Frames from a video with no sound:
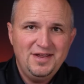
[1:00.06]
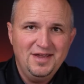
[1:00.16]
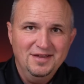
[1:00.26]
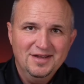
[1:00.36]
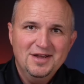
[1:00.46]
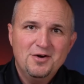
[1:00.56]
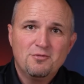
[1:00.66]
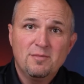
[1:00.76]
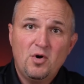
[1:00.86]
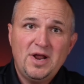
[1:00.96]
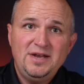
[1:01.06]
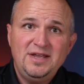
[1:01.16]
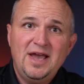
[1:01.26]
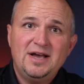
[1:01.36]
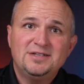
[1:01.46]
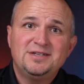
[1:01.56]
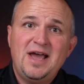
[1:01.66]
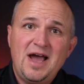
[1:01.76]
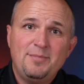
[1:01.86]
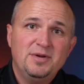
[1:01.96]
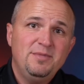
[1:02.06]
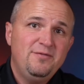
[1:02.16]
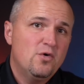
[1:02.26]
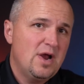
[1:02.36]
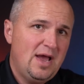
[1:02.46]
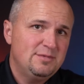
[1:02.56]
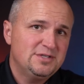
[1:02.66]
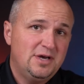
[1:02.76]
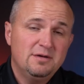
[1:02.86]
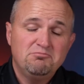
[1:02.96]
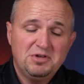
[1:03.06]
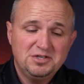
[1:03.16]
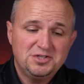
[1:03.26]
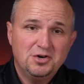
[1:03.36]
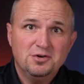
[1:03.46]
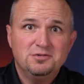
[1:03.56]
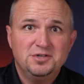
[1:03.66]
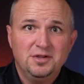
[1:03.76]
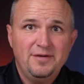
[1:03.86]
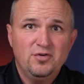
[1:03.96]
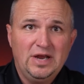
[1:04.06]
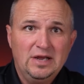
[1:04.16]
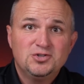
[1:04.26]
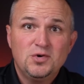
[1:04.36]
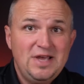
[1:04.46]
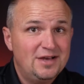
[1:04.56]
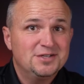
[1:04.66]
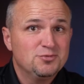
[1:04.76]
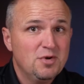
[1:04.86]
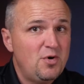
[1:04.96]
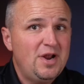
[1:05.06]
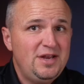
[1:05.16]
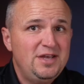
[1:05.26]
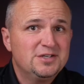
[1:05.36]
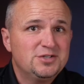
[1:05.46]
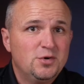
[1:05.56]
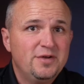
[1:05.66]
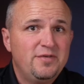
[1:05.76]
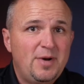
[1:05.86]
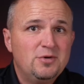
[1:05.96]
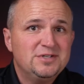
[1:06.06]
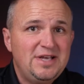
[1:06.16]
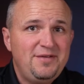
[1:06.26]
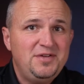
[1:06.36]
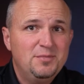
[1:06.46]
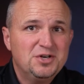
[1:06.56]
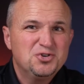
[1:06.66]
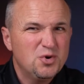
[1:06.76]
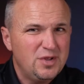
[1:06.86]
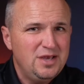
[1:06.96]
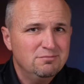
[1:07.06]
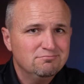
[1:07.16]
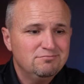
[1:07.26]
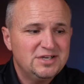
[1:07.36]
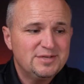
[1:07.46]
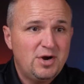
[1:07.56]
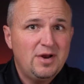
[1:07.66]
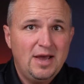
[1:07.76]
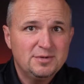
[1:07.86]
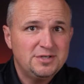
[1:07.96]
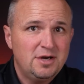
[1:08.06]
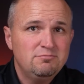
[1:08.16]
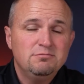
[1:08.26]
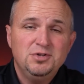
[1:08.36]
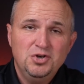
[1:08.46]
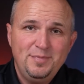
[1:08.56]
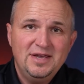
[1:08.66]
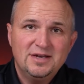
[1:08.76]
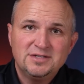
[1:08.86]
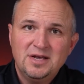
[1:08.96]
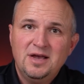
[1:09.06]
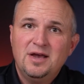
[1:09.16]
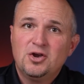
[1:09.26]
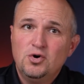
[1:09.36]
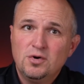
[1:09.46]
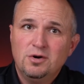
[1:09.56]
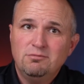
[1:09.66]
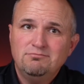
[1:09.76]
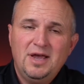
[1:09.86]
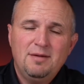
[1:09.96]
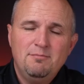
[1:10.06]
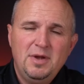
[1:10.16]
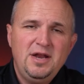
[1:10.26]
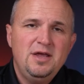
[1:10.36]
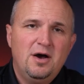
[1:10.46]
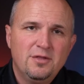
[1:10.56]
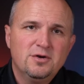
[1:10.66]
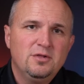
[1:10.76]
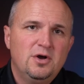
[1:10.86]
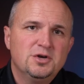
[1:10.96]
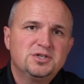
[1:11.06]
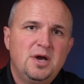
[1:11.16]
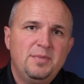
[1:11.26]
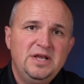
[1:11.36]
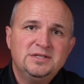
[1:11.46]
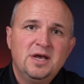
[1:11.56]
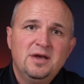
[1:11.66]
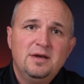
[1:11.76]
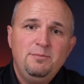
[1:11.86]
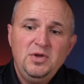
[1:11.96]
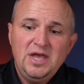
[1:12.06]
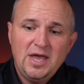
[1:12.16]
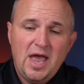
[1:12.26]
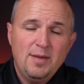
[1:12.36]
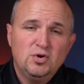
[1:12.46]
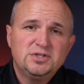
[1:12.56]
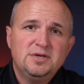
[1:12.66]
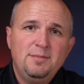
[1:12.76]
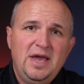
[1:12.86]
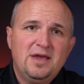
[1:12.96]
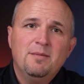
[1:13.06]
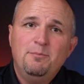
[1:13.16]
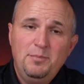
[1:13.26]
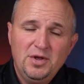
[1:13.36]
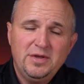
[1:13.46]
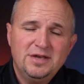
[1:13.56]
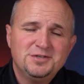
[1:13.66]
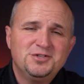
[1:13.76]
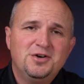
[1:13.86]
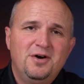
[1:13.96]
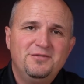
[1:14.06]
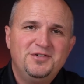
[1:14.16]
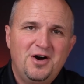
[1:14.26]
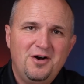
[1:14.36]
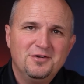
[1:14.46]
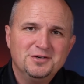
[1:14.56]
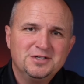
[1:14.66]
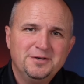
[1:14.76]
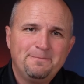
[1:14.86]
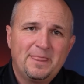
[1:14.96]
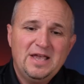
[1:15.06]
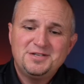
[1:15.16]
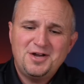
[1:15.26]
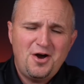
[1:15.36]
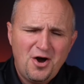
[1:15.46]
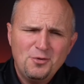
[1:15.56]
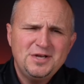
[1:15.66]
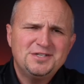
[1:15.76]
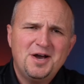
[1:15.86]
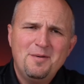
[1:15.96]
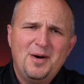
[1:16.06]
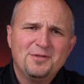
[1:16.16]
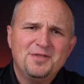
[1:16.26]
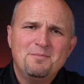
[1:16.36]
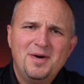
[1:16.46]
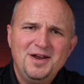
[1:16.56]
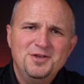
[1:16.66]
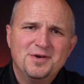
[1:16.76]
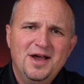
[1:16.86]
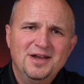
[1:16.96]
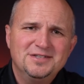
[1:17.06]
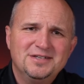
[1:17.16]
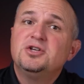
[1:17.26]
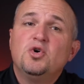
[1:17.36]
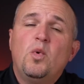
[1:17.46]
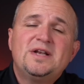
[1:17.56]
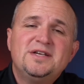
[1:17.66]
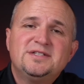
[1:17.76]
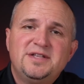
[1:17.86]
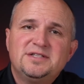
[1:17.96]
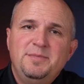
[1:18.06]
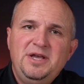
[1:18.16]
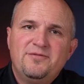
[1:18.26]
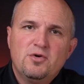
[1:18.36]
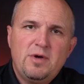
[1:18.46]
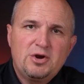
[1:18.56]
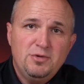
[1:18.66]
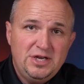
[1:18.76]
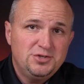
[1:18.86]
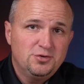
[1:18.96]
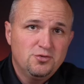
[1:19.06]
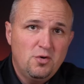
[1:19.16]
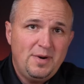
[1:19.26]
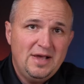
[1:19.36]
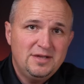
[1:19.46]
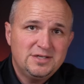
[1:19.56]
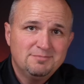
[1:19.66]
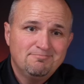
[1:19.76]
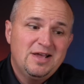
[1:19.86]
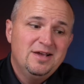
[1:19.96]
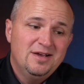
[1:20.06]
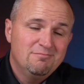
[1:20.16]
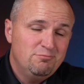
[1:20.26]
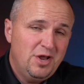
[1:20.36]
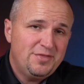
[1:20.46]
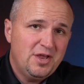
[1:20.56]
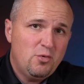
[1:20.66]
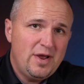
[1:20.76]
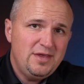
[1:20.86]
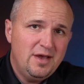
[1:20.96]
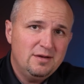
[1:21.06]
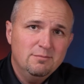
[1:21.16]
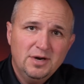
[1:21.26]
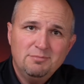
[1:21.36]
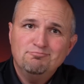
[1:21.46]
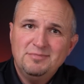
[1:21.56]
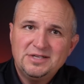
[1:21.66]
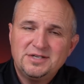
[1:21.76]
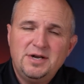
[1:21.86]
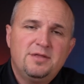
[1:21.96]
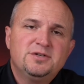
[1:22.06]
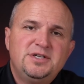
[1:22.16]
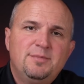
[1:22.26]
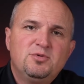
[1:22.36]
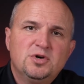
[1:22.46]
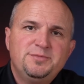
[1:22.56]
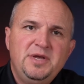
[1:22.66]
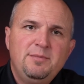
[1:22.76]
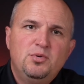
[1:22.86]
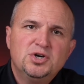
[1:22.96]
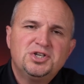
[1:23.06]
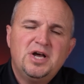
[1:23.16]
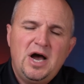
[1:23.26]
D. Remote I D has to happen before Amazon can start delivering. So yes, Remote I D is sort of about safety, but truly it's about Amazon, U P S, Google, and many other large companies being able to make billions of dollars. It's always about the money, you guys. So what does this mean for recreational drone pilots? Nothing quite yet, but it's another step towards being pushed